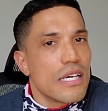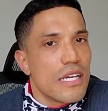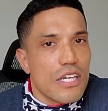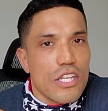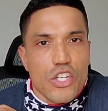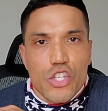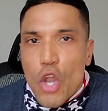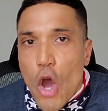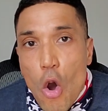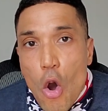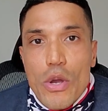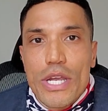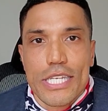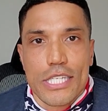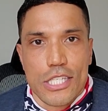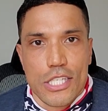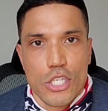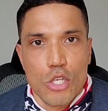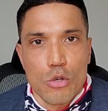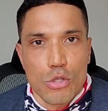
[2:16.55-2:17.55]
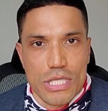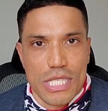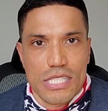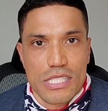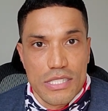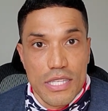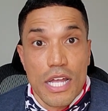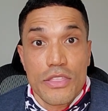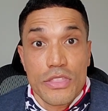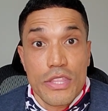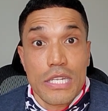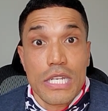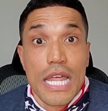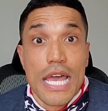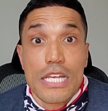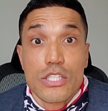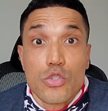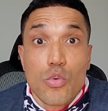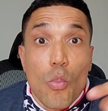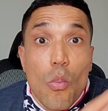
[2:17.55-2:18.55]
No excuses,
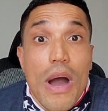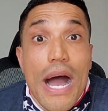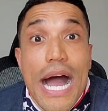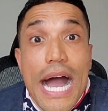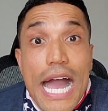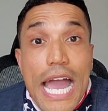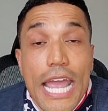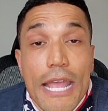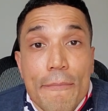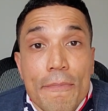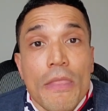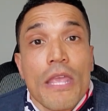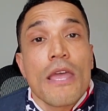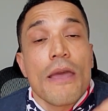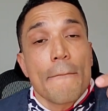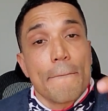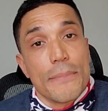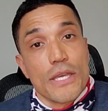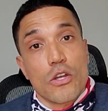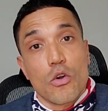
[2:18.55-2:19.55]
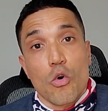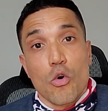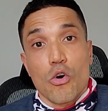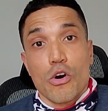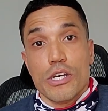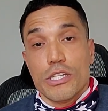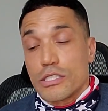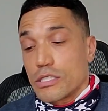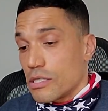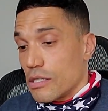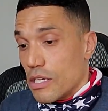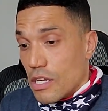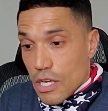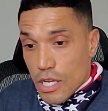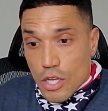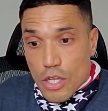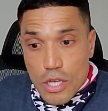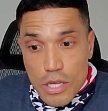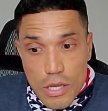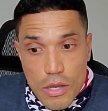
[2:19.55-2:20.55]
nonetheless. Why? Because
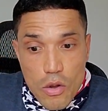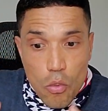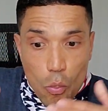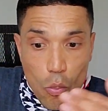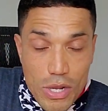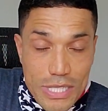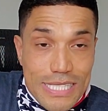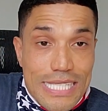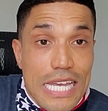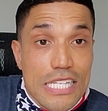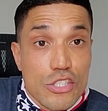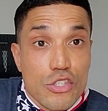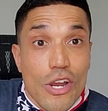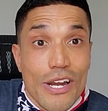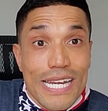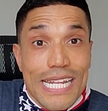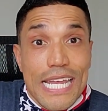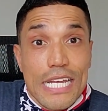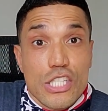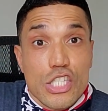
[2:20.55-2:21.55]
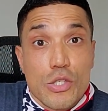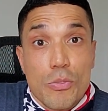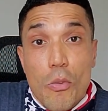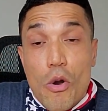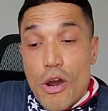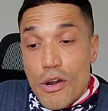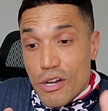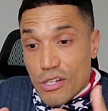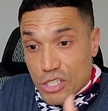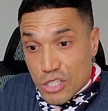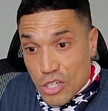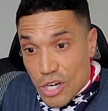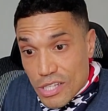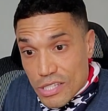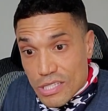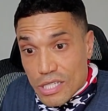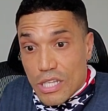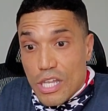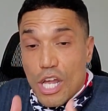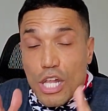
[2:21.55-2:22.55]
once I started to get smart and started
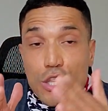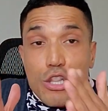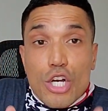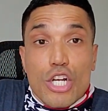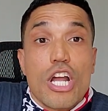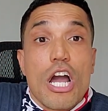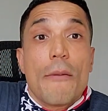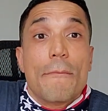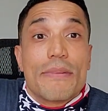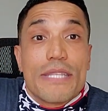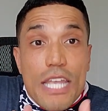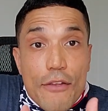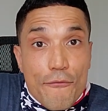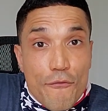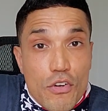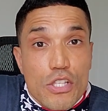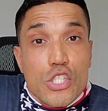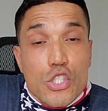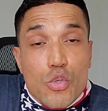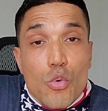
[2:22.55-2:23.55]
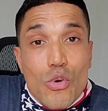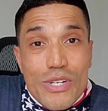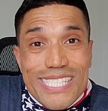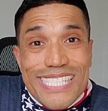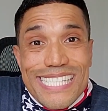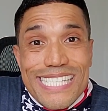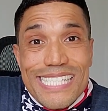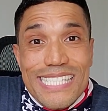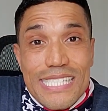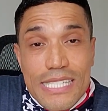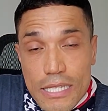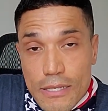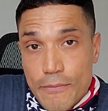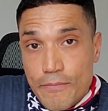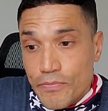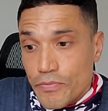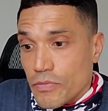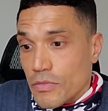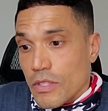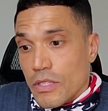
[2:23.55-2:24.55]
to look up different sources,
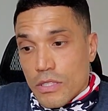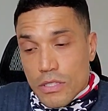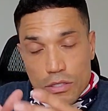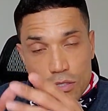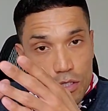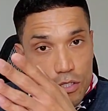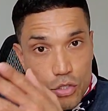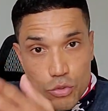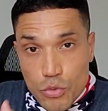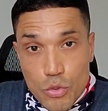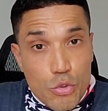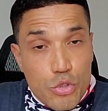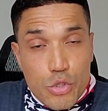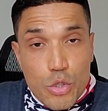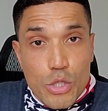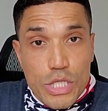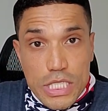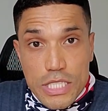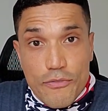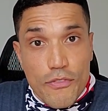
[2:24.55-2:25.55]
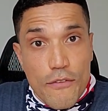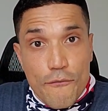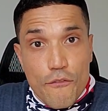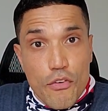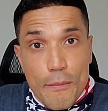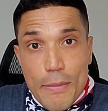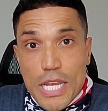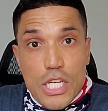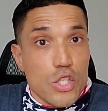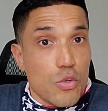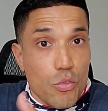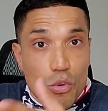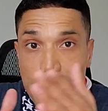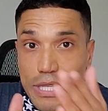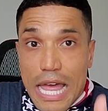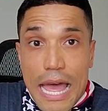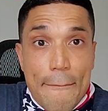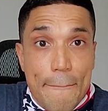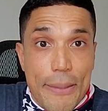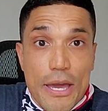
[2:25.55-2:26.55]
the new sources of information were a
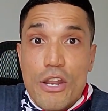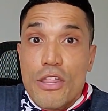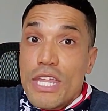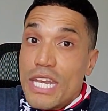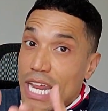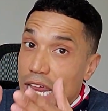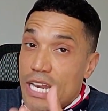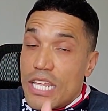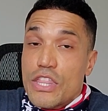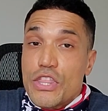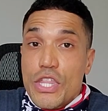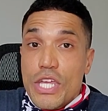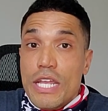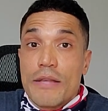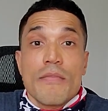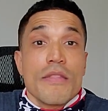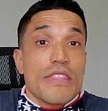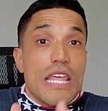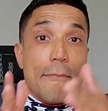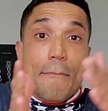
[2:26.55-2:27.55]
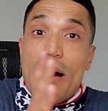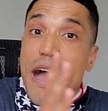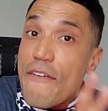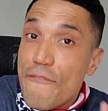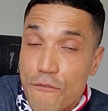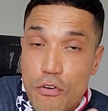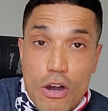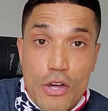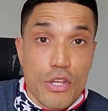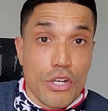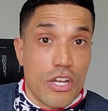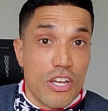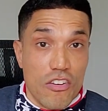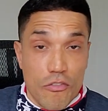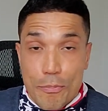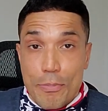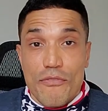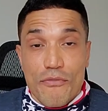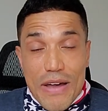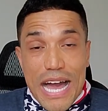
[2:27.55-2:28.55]
lot better than anything that my father could
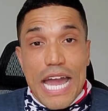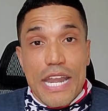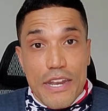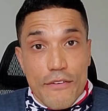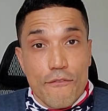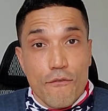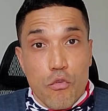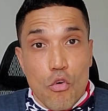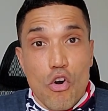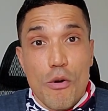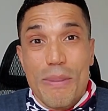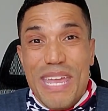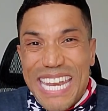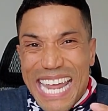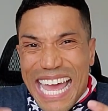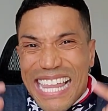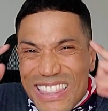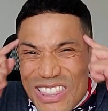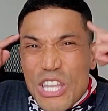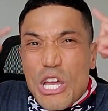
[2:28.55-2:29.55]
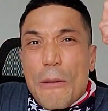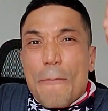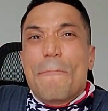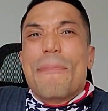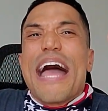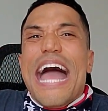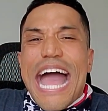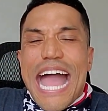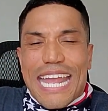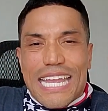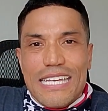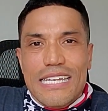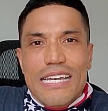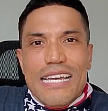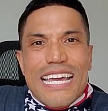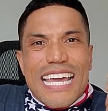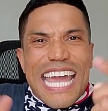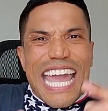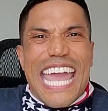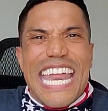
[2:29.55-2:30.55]
have provided for me. And I look back
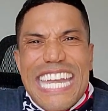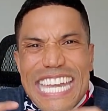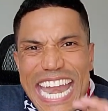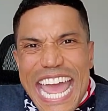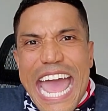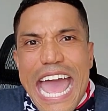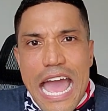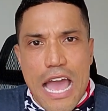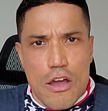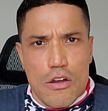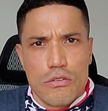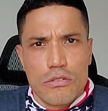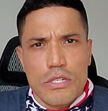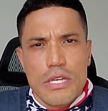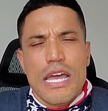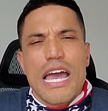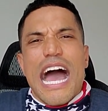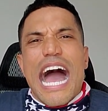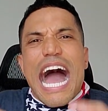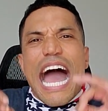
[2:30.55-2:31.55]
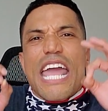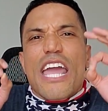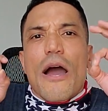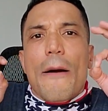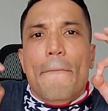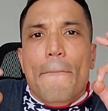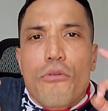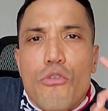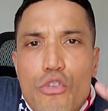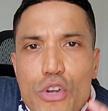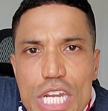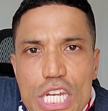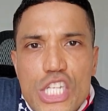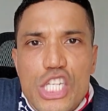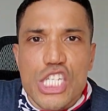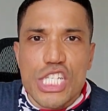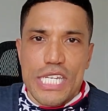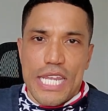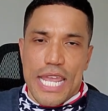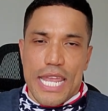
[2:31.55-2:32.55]
and now I
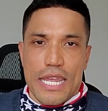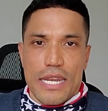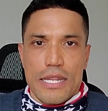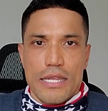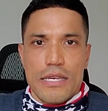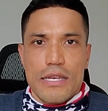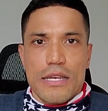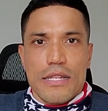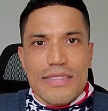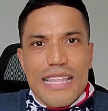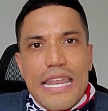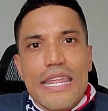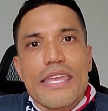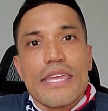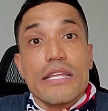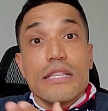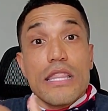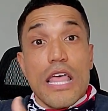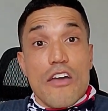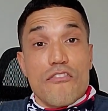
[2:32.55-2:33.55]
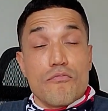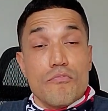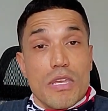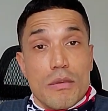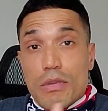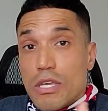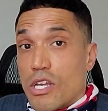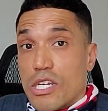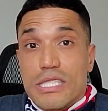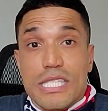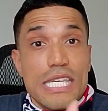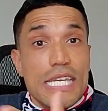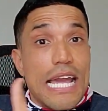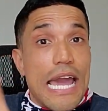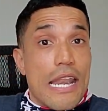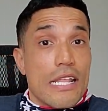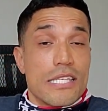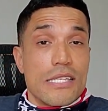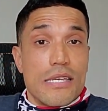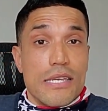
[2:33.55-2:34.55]
appreciate that he left me because he
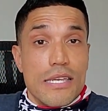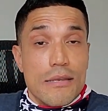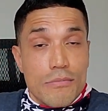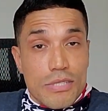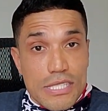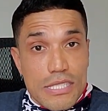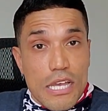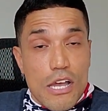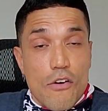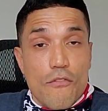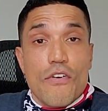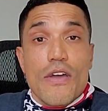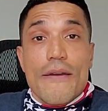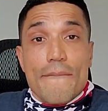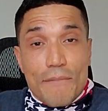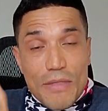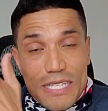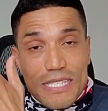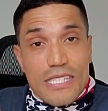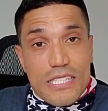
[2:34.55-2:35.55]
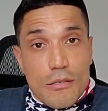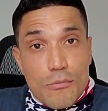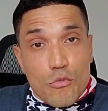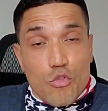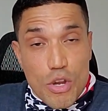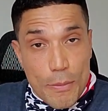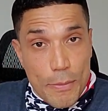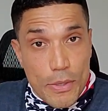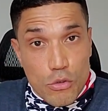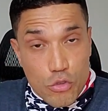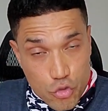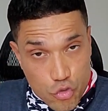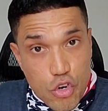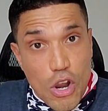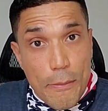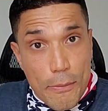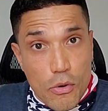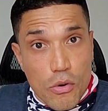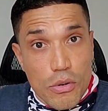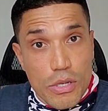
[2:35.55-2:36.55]
got into himself into some criminal
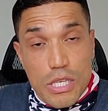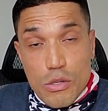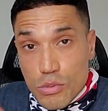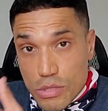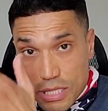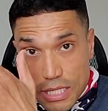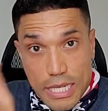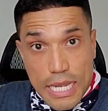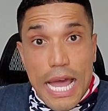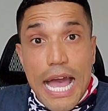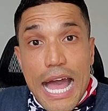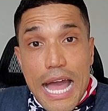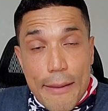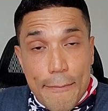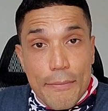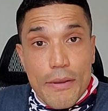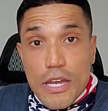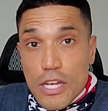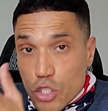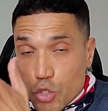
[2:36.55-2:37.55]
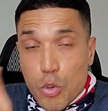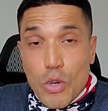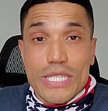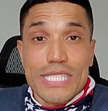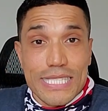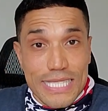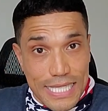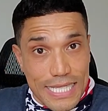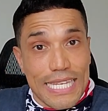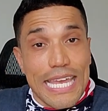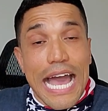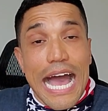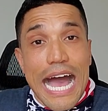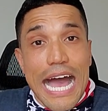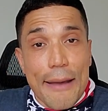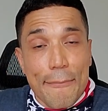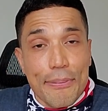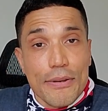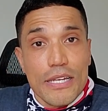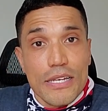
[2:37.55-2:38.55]
trouble. He was a cop, twisted
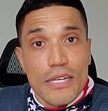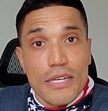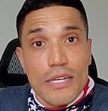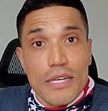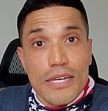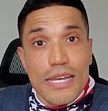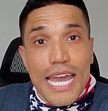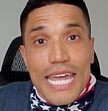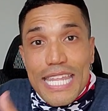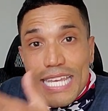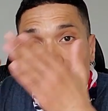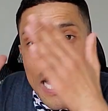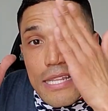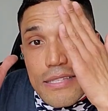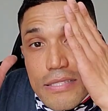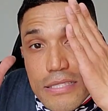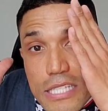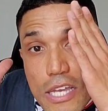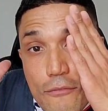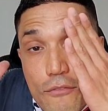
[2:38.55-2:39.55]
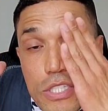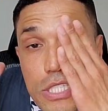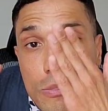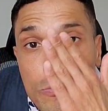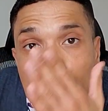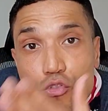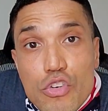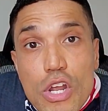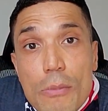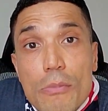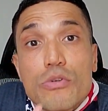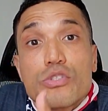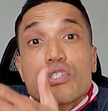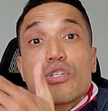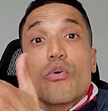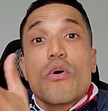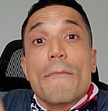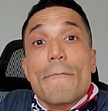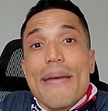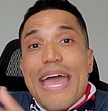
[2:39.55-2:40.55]
cop, and he got himself into some trouble.
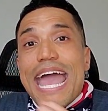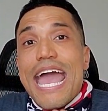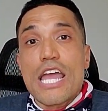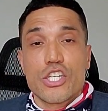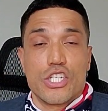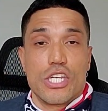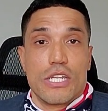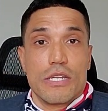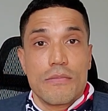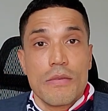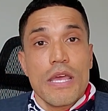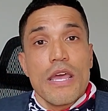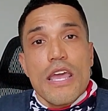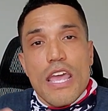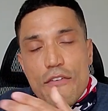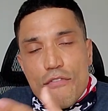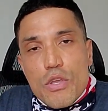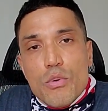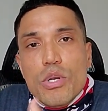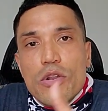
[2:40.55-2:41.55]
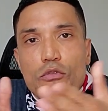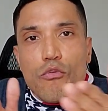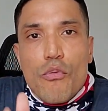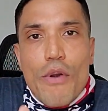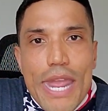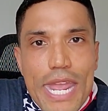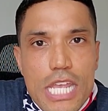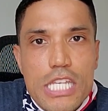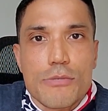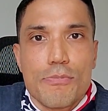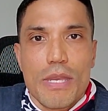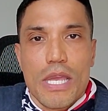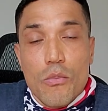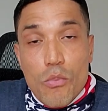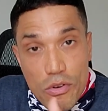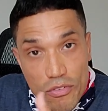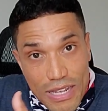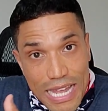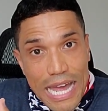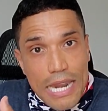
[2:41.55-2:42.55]
So imagine if he would have raised me,
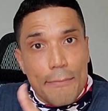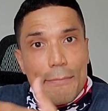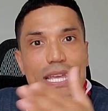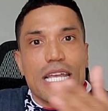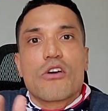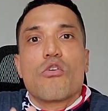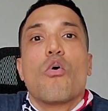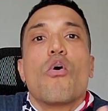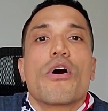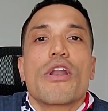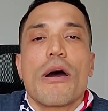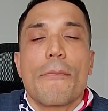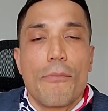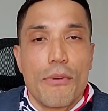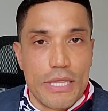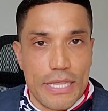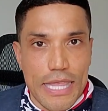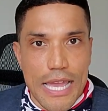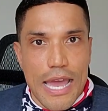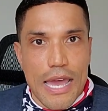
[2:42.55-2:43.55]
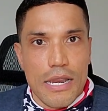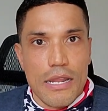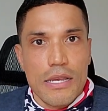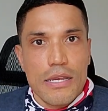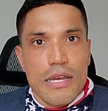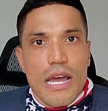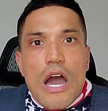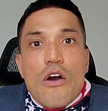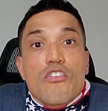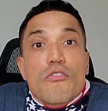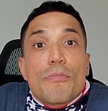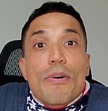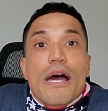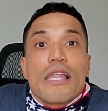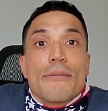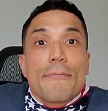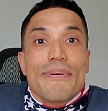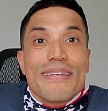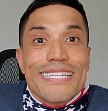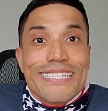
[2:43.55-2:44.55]
would have gotten me caught up with that. I would have
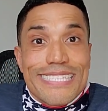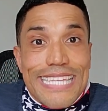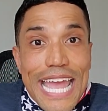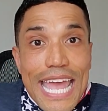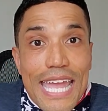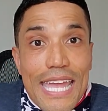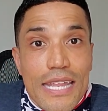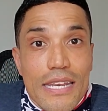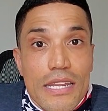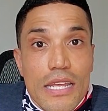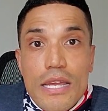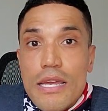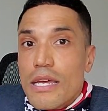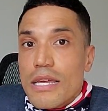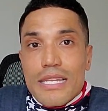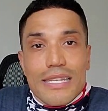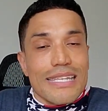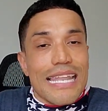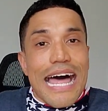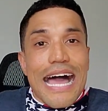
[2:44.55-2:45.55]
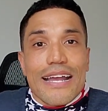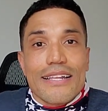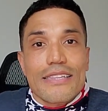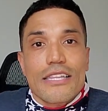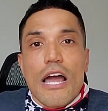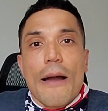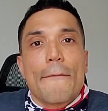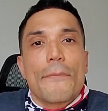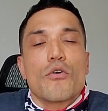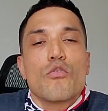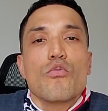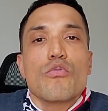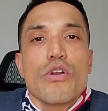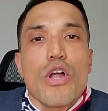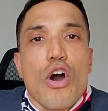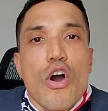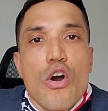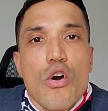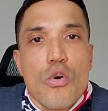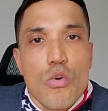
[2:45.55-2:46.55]
probably been dead, locked up, who
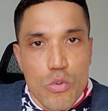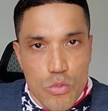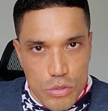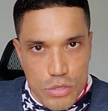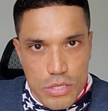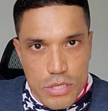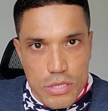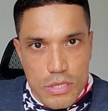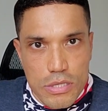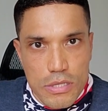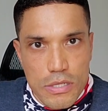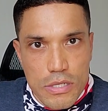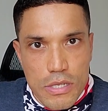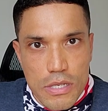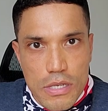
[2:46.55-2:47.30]
knows?